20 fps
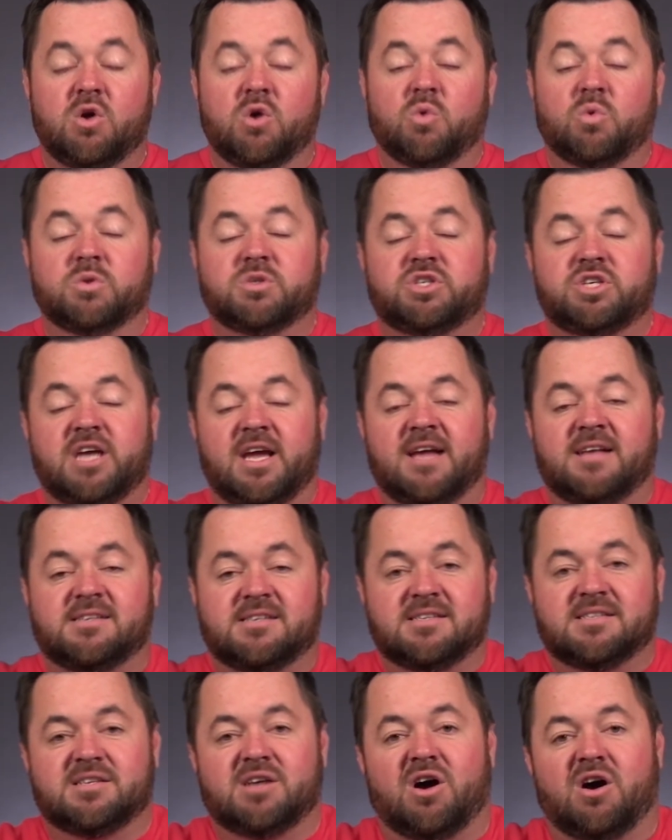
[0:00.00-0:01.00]
Well,
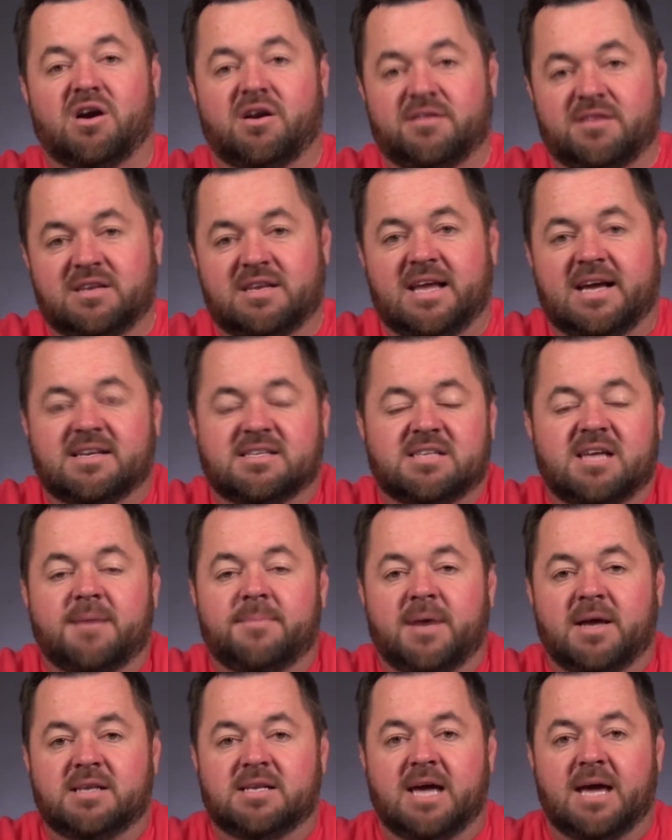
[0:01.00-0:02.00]
chances are the next
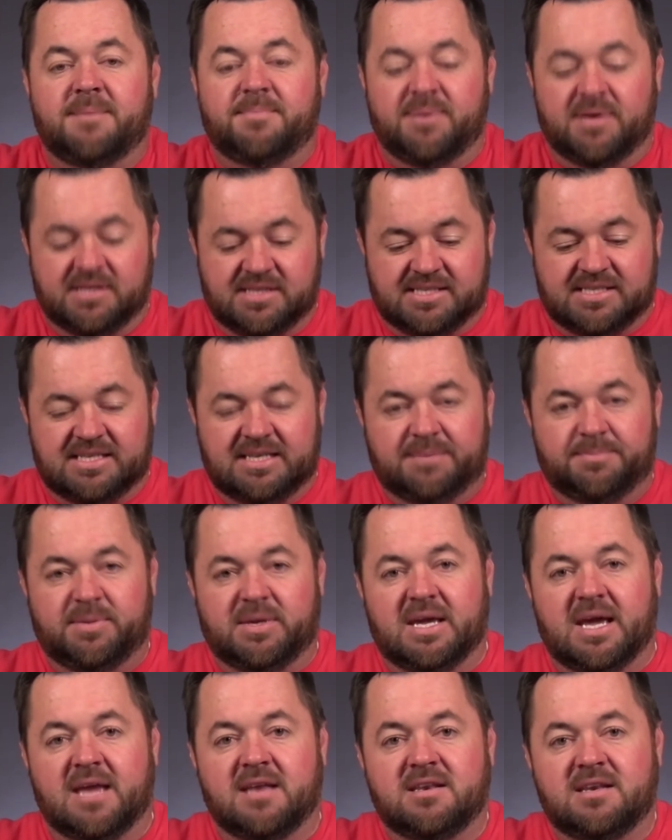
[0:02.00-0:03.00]
time I type in
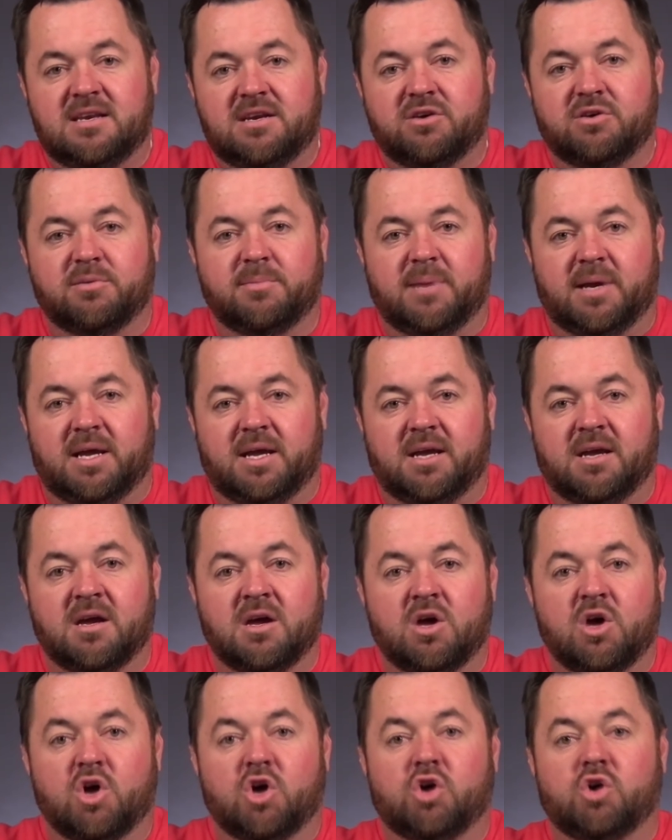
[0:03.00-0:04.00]
CPA near me,
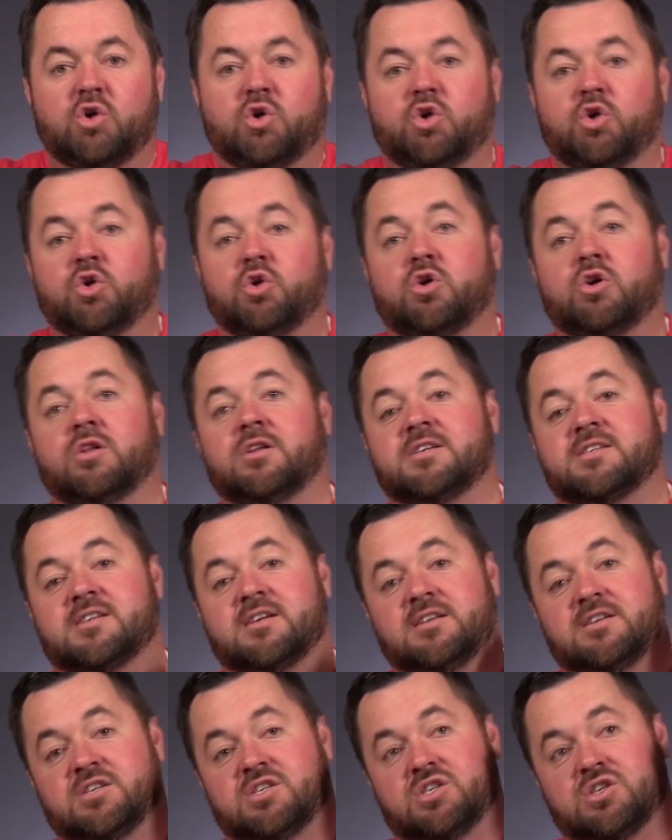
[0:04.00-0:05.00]
Google is
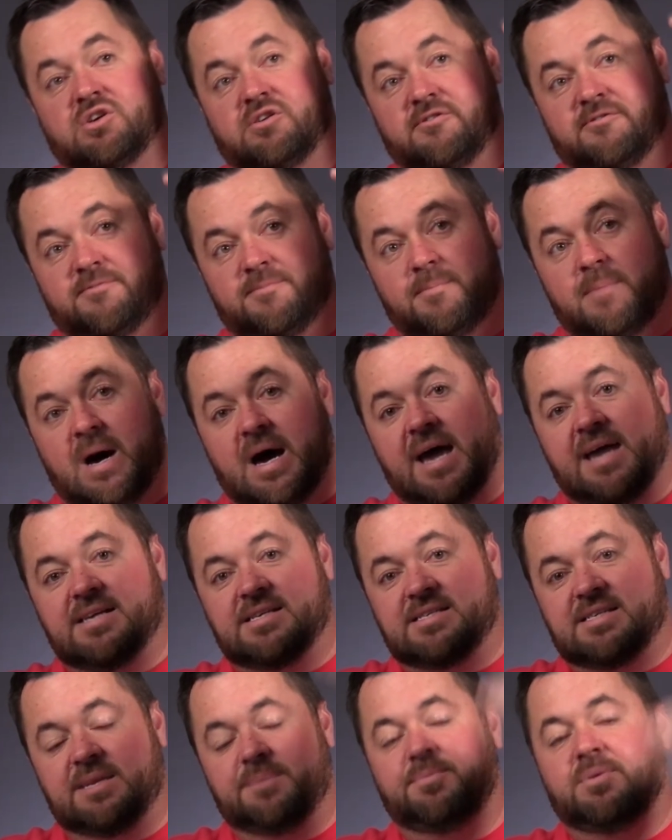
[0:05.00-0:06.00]
going to serve my
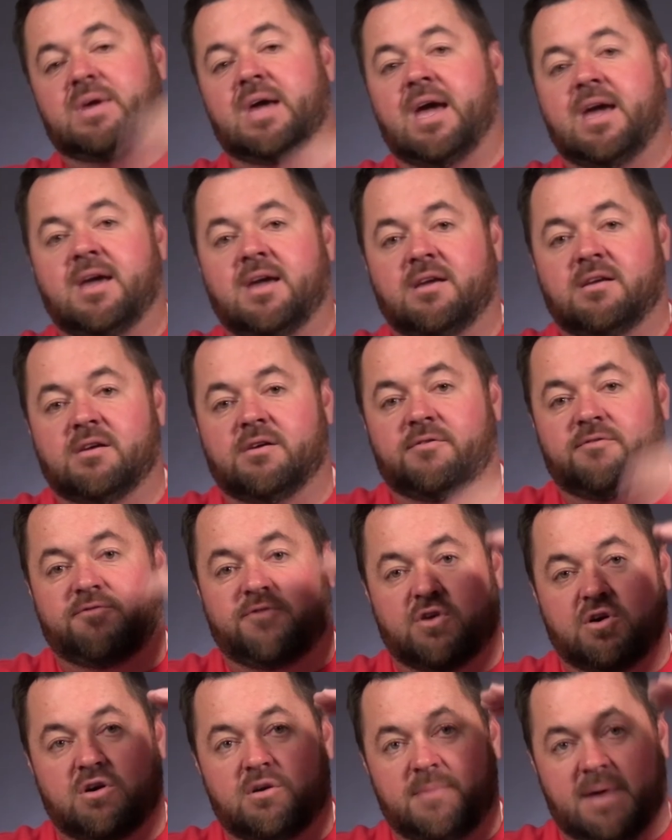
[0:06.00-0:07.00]
CPA
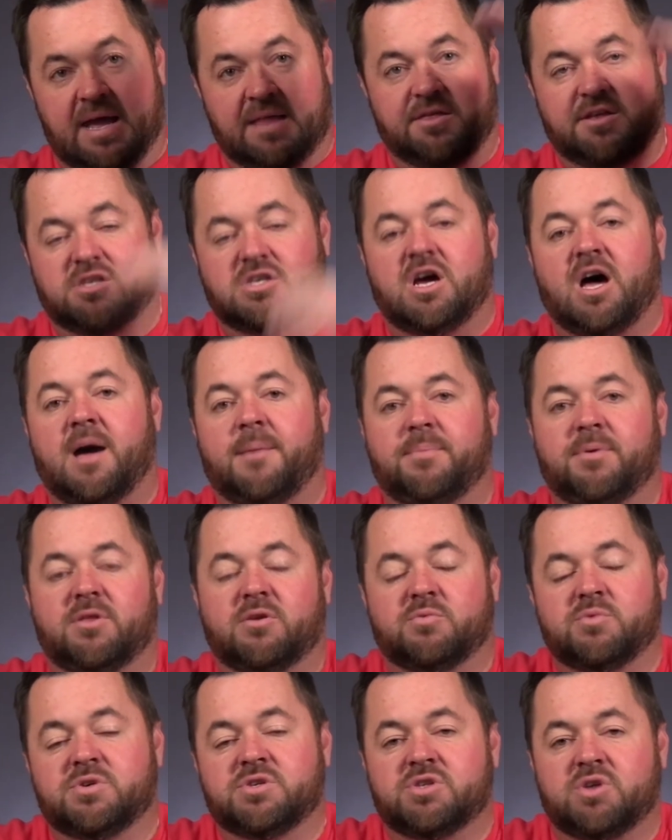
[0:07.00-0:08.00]
firm at the top of the
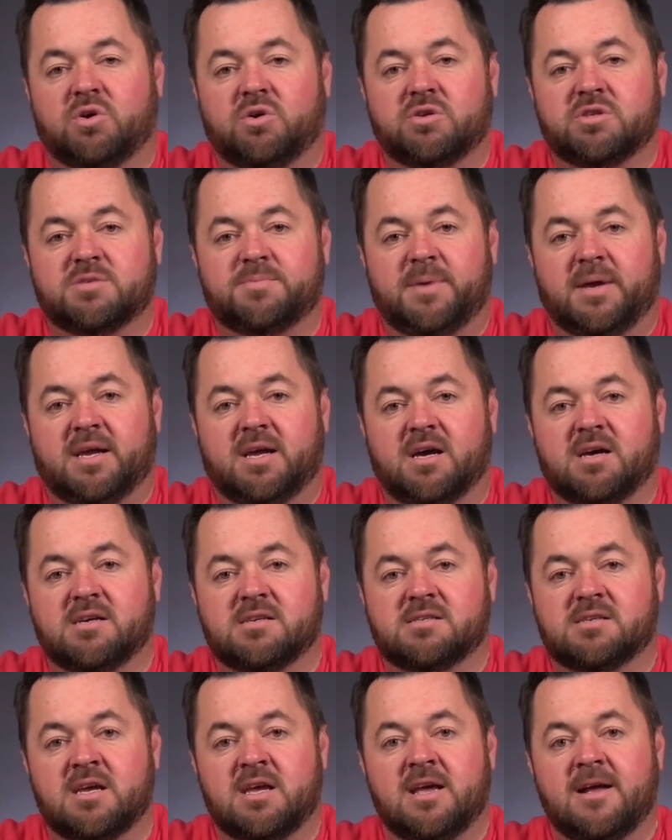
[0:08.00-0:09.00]
results
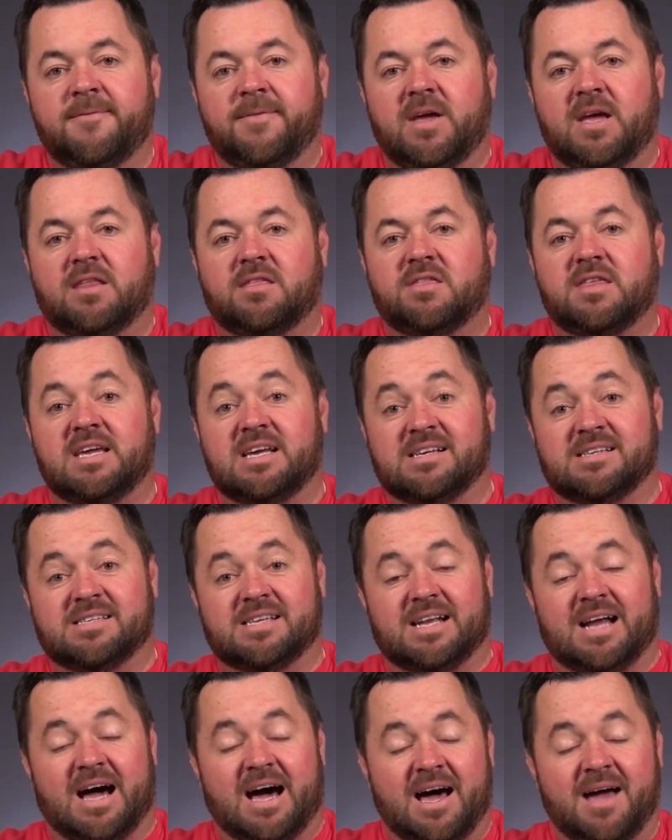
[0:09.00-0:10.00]
because it thinks
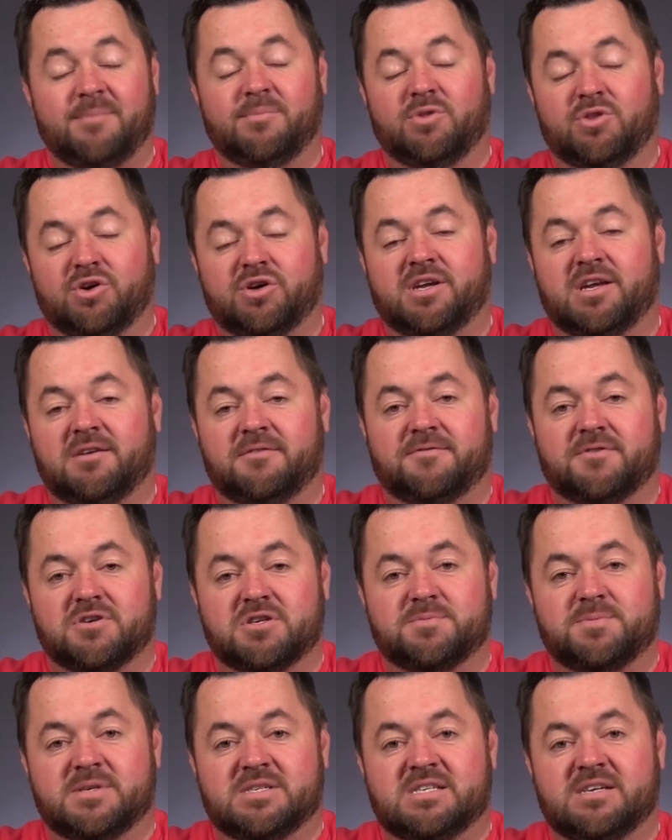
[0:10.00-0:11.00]
that I'm looking for
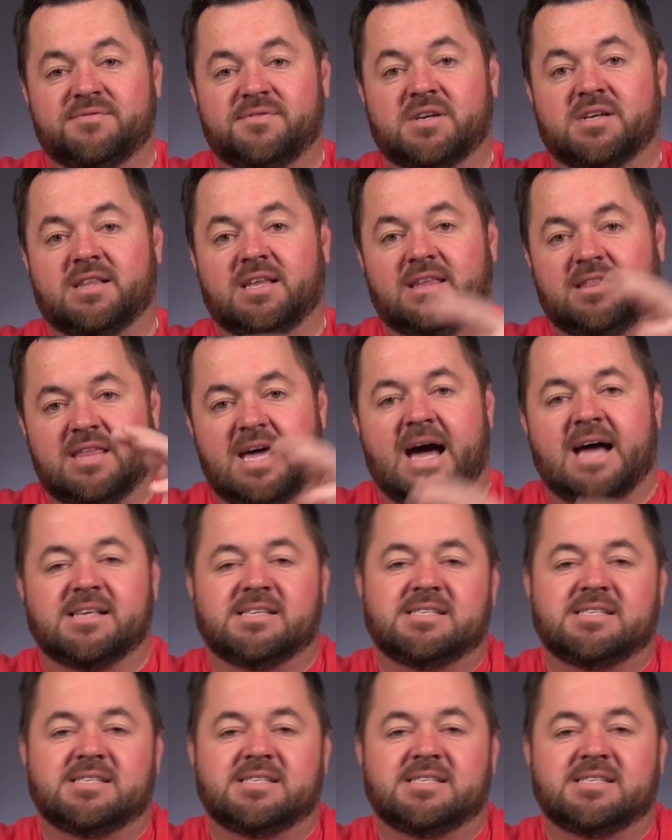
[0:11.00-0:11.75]
specifically that